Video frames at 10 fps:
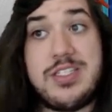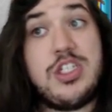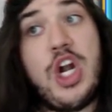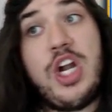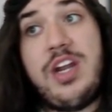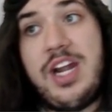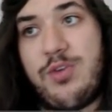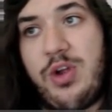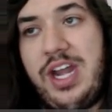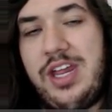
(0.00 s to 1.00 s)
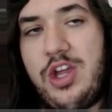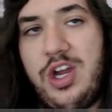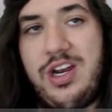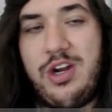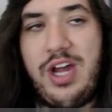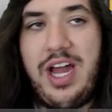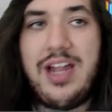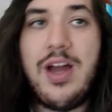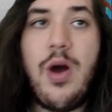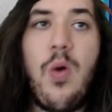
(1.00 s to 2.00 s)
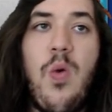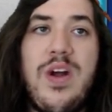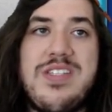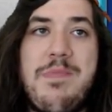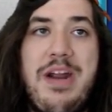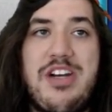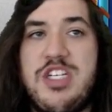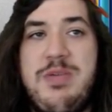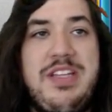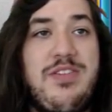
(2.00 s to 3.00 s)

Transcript: Turtonator Volcanion good or not? Or is it better just play the